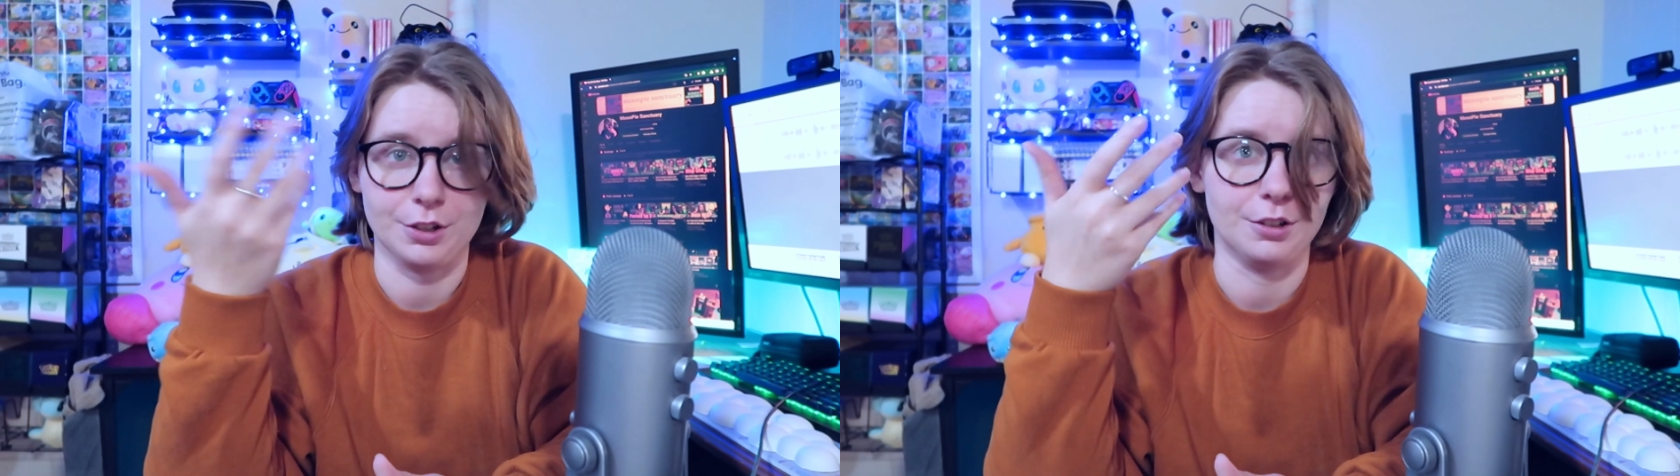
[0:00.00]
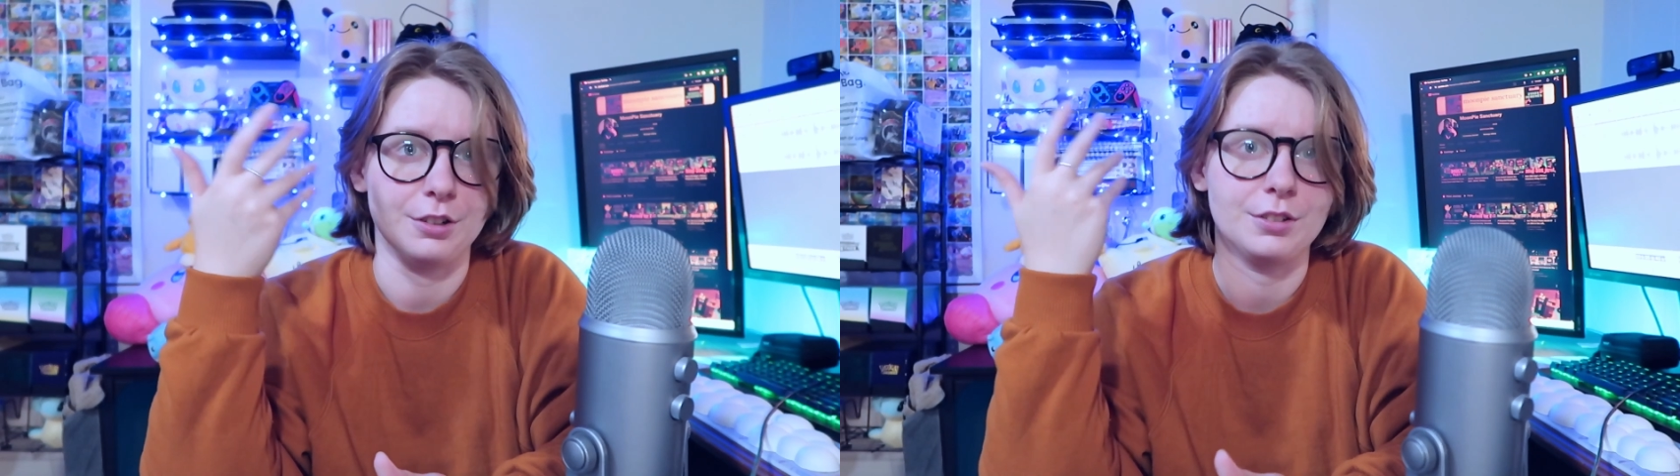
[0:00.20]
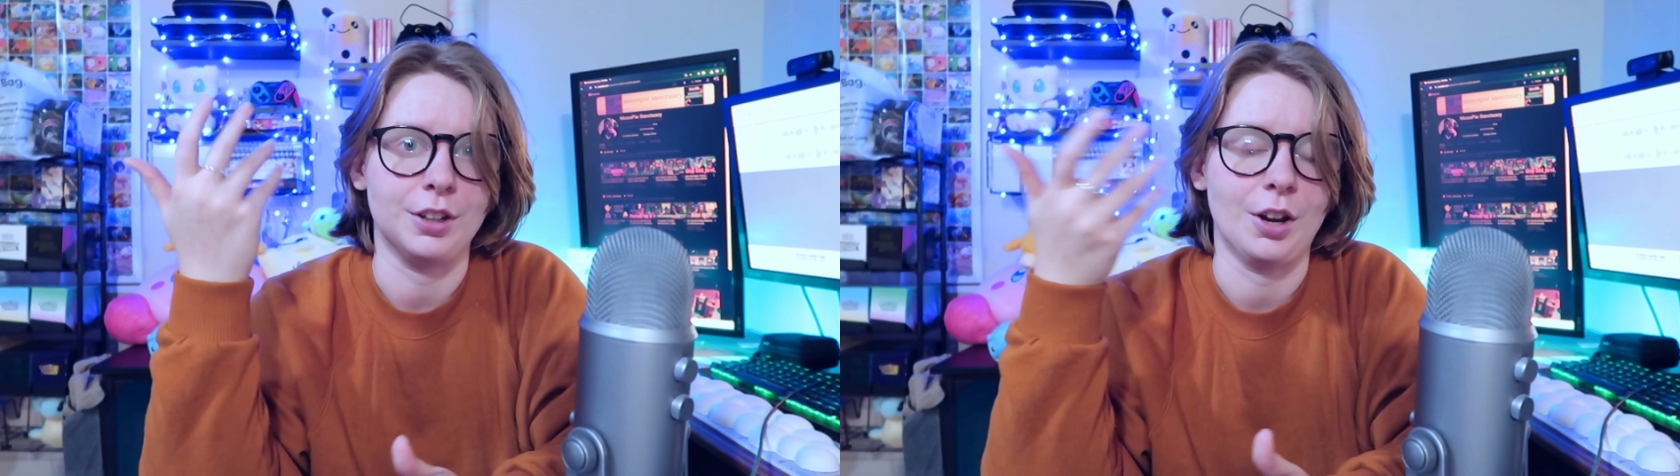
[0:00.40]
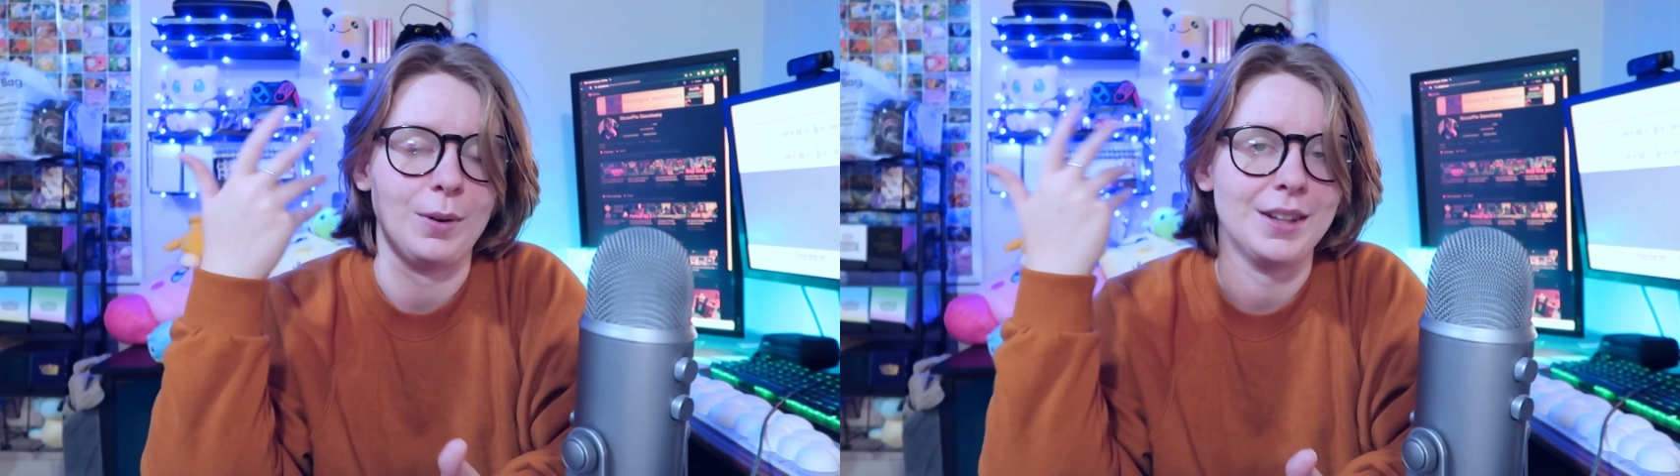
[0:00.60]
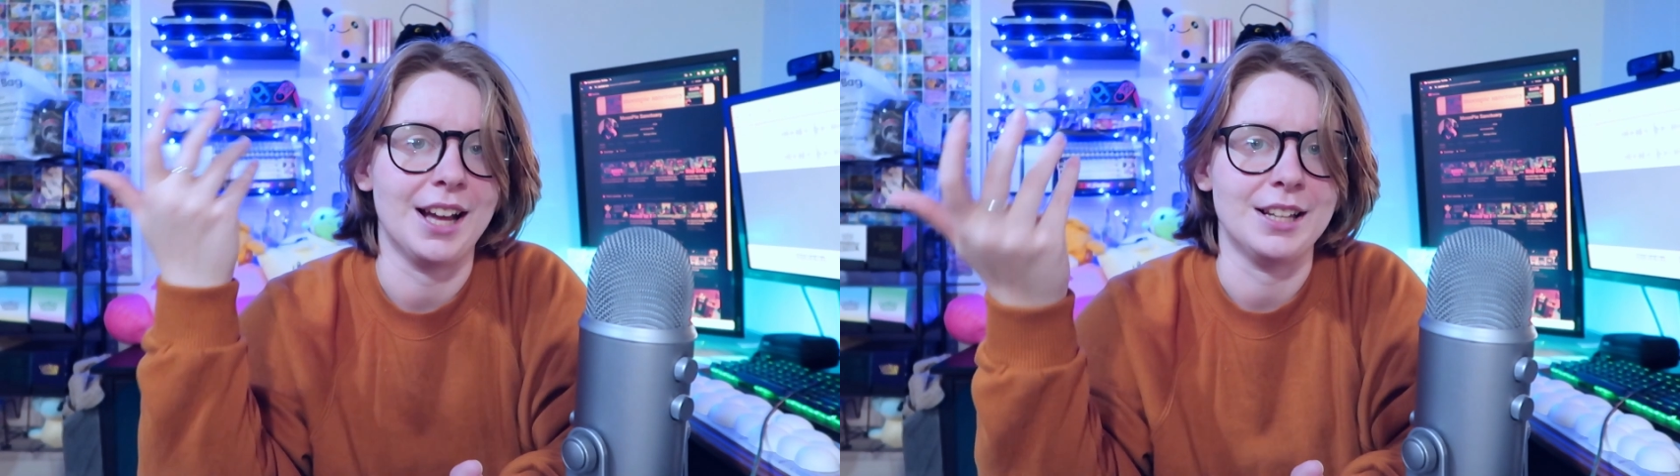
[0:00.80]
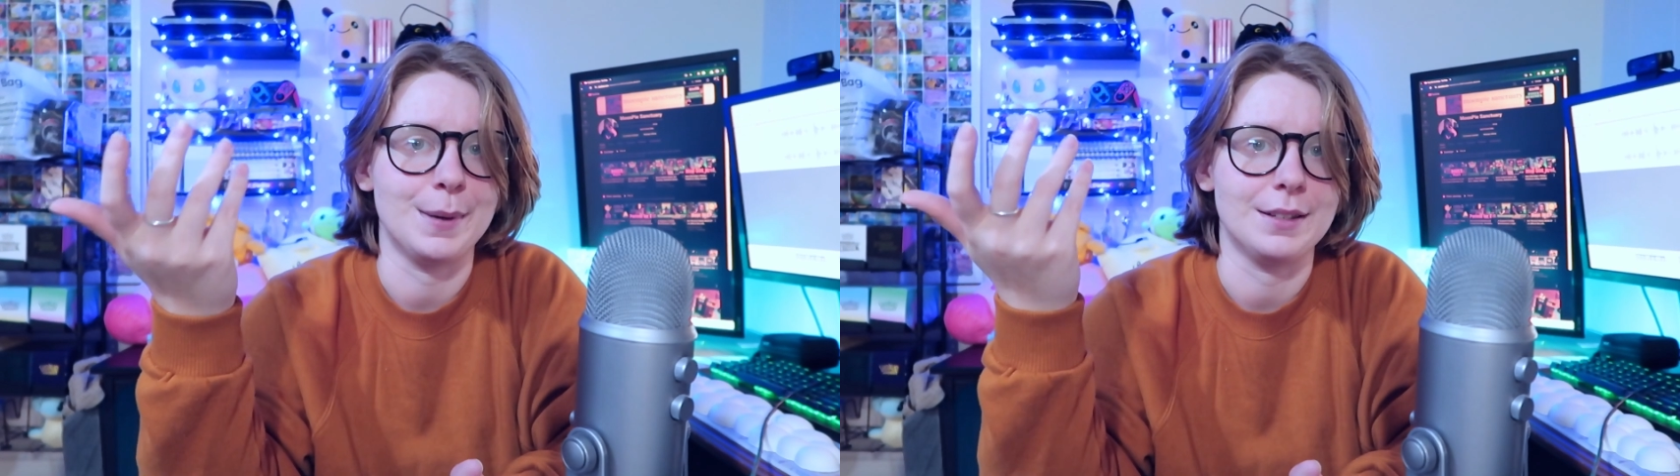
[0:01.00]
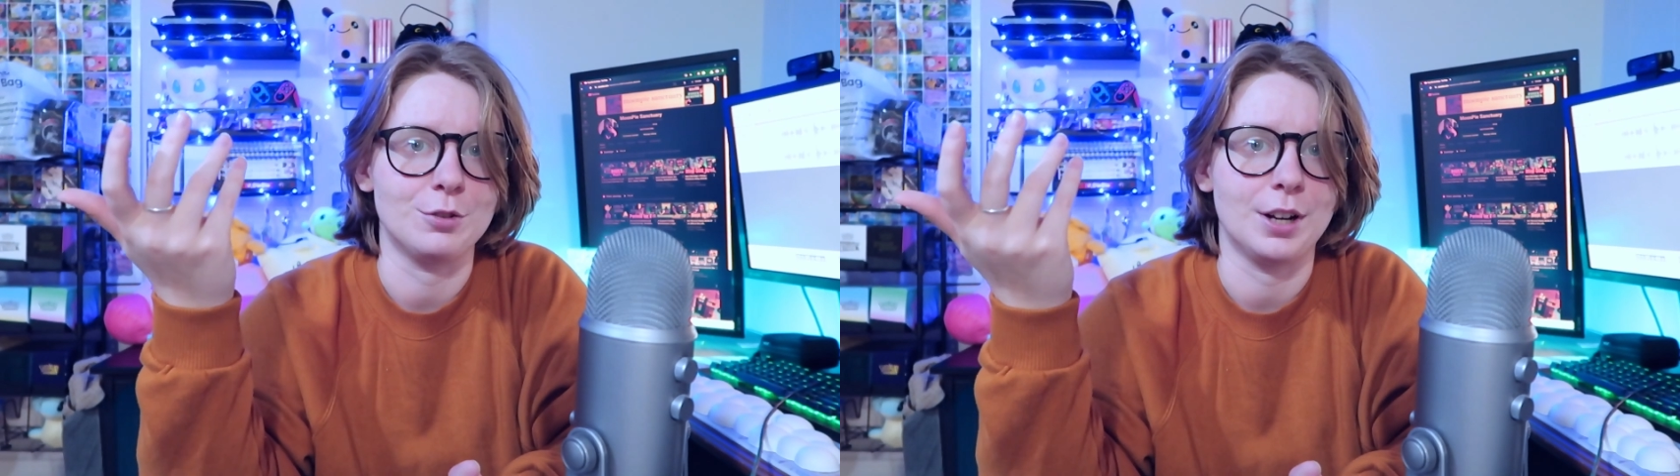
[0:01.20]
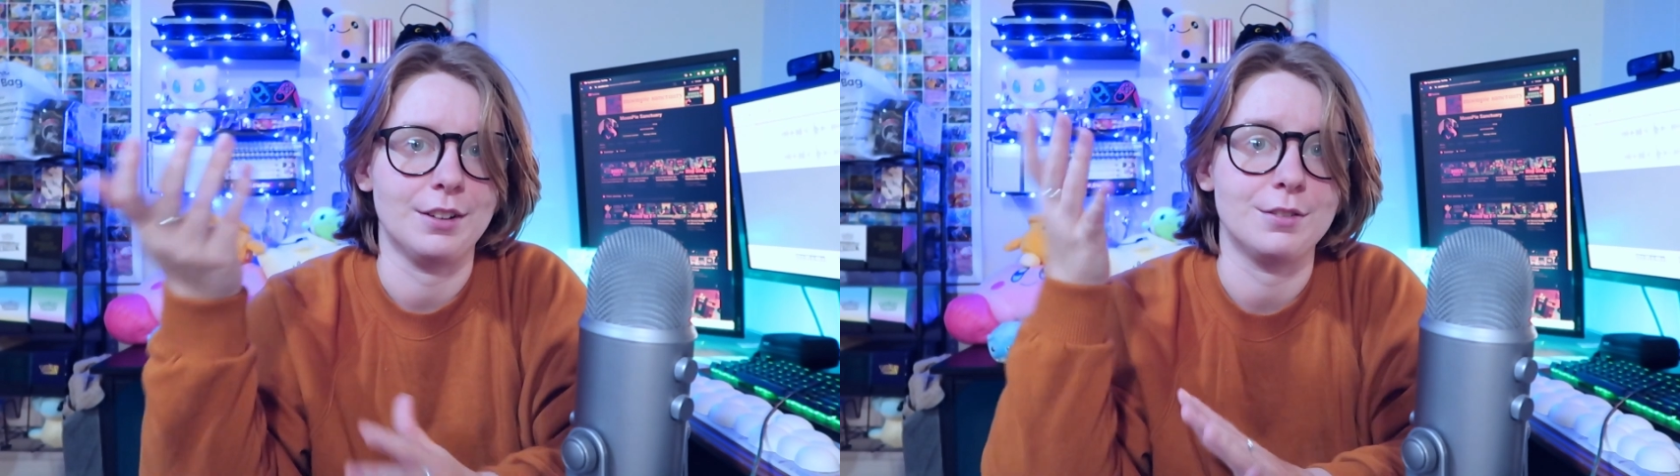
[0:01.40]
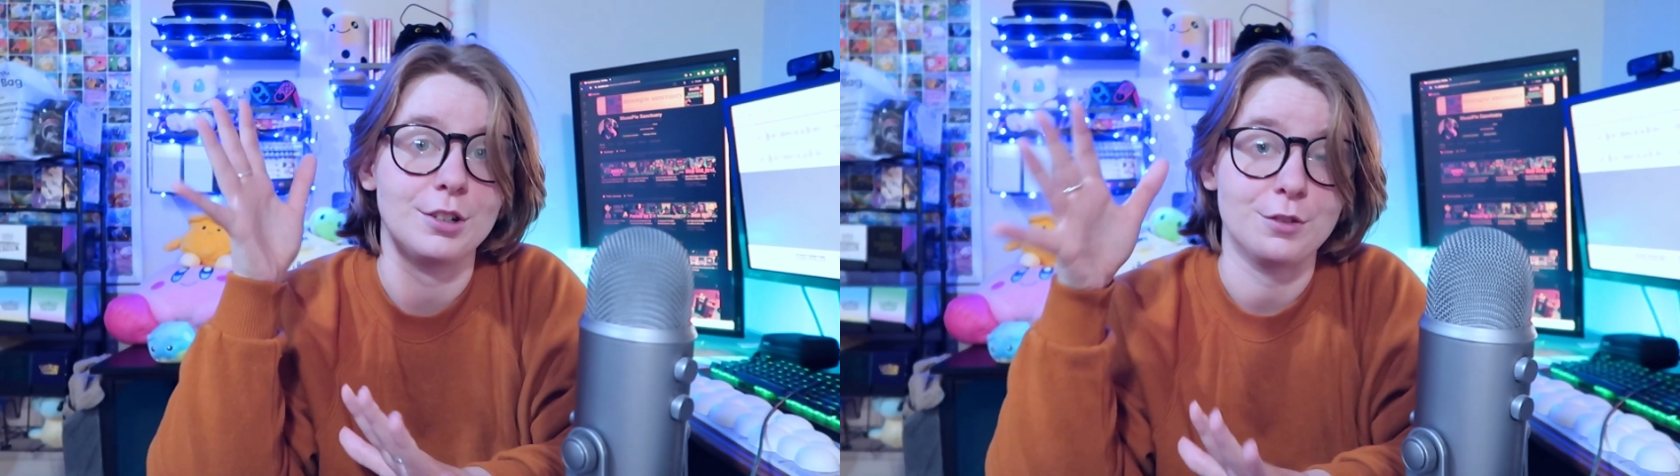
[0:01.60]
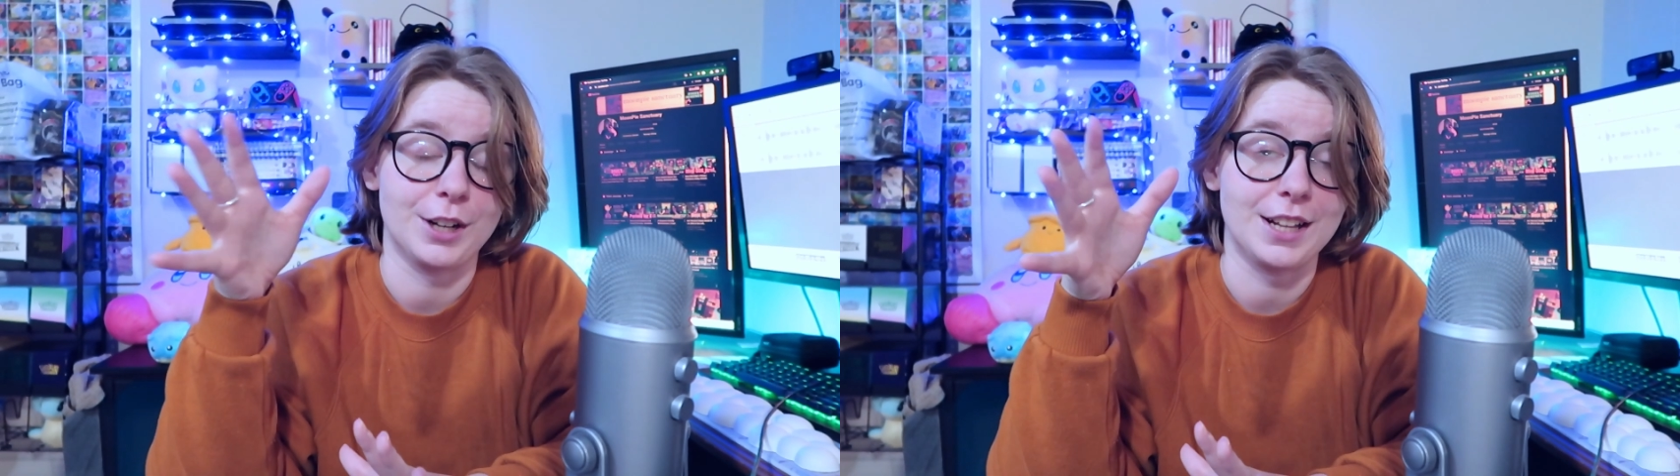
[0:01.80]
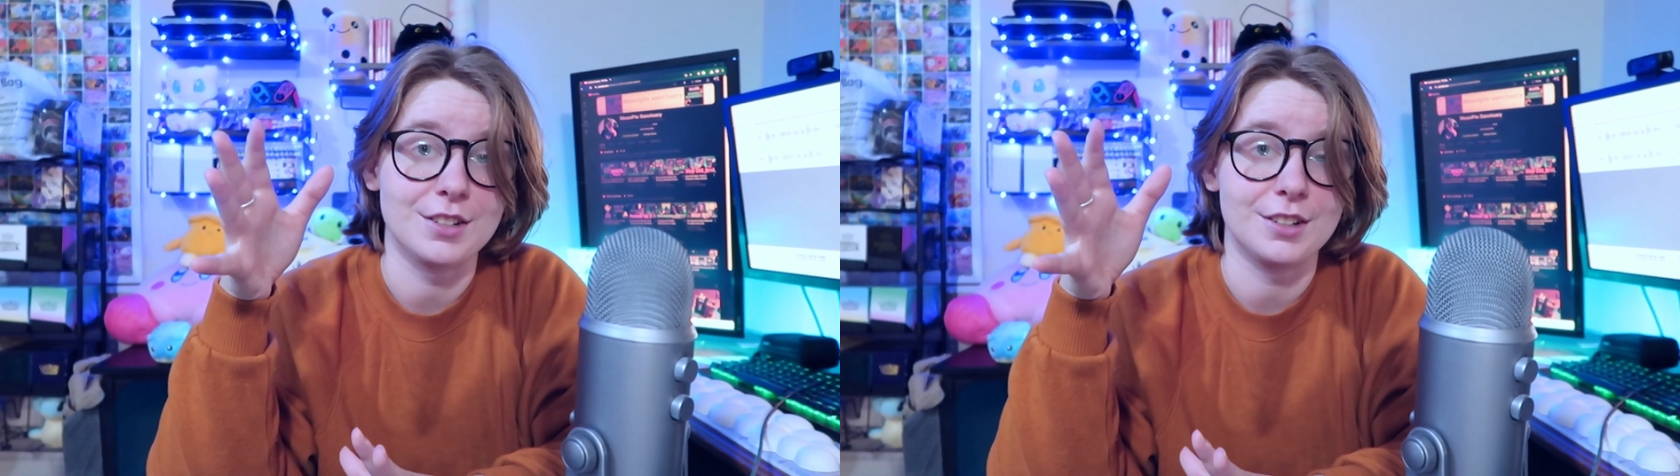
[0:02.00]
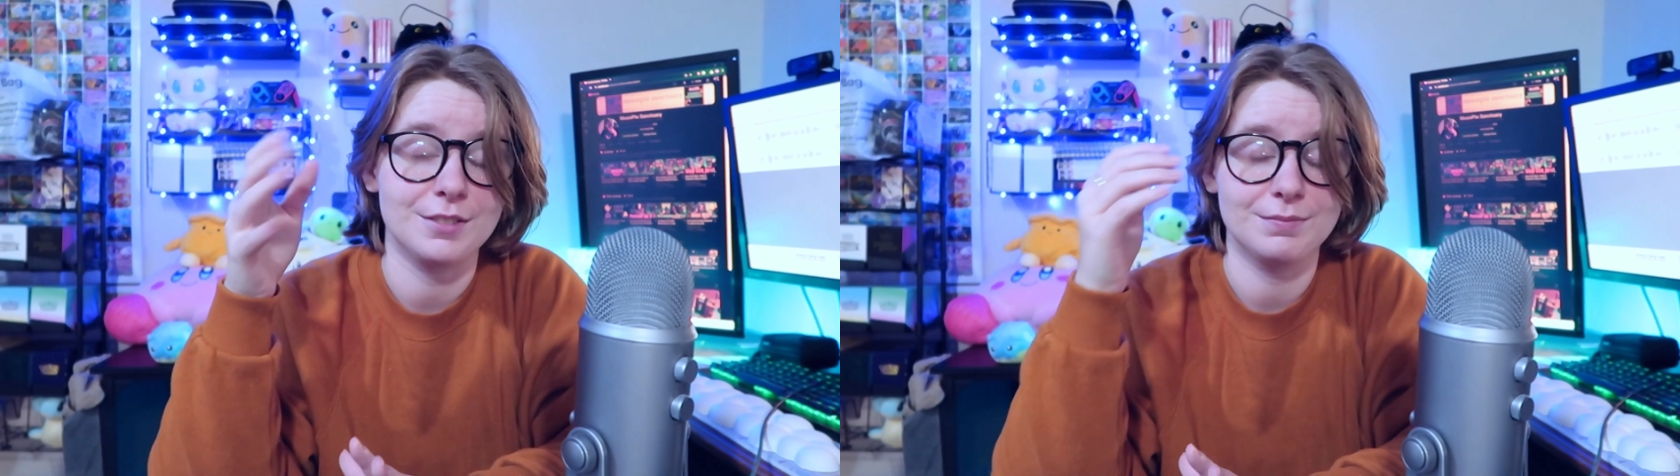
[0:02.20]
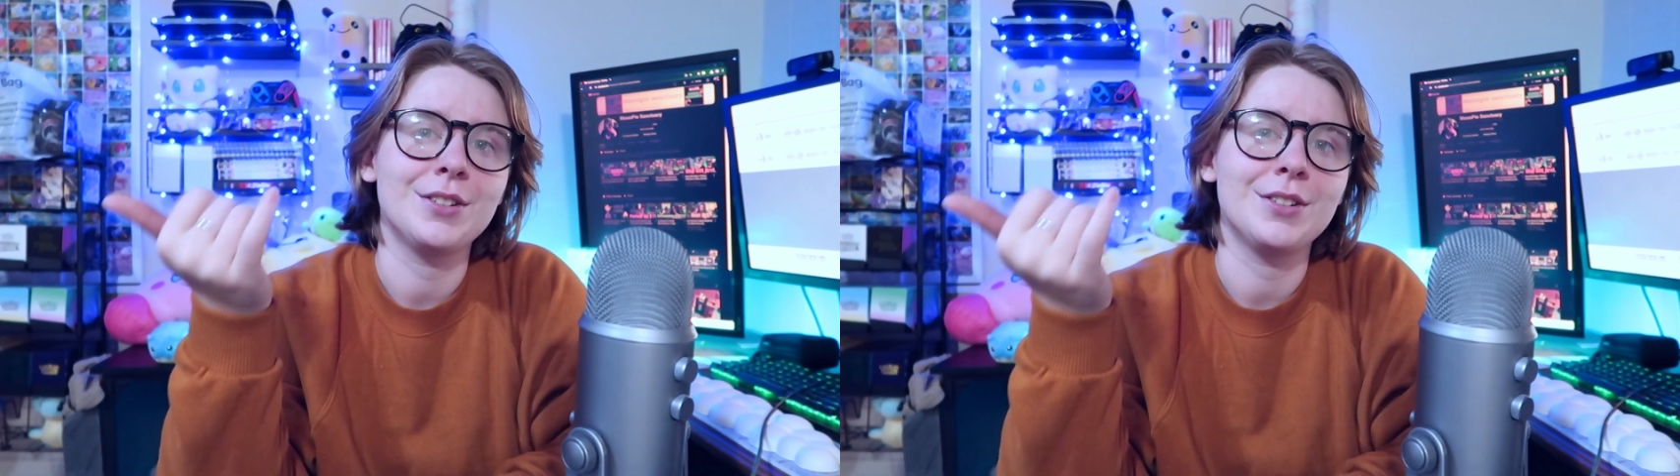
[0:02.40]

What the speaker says: you're, in the headspace of trying to search for an answer.